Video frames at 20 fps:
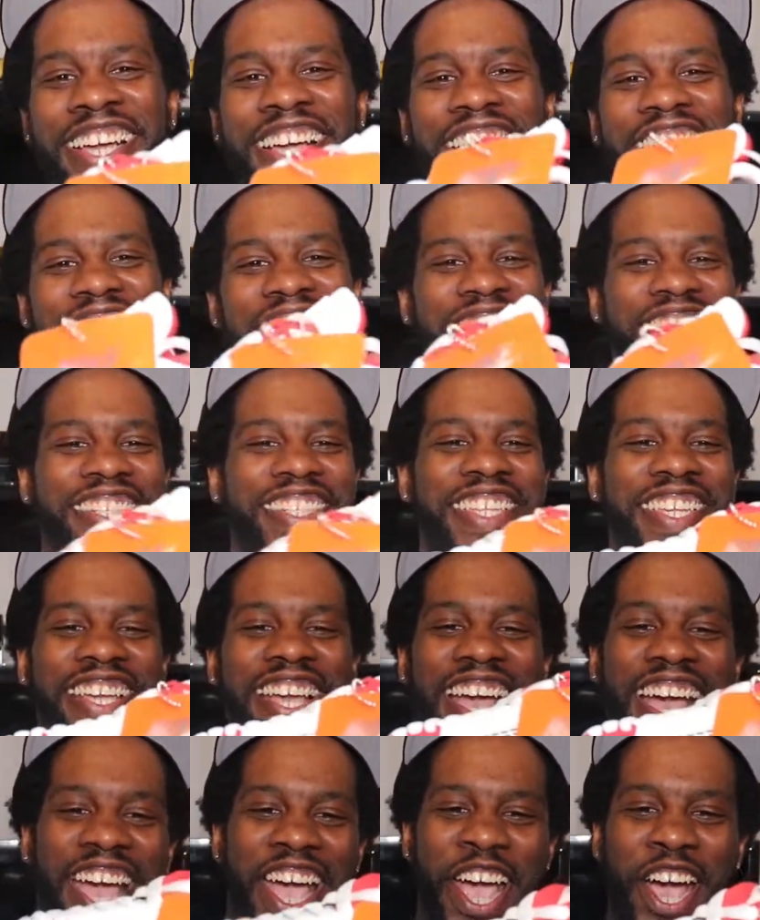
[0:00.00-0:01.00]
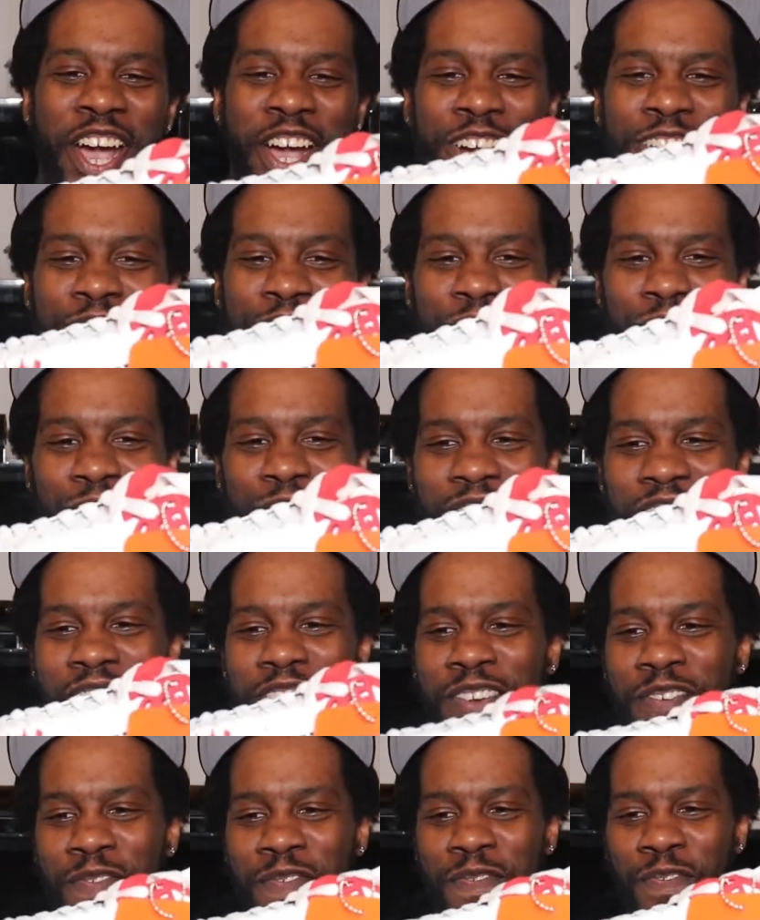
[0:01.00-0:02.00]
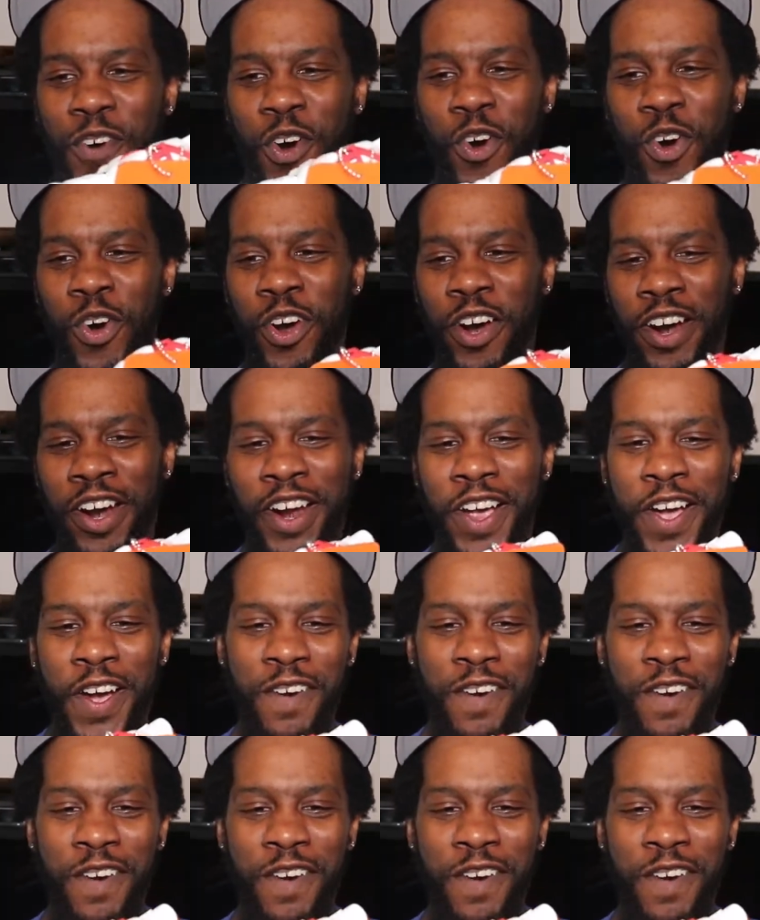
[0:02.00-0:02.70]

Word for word: It is the Air Jordan four.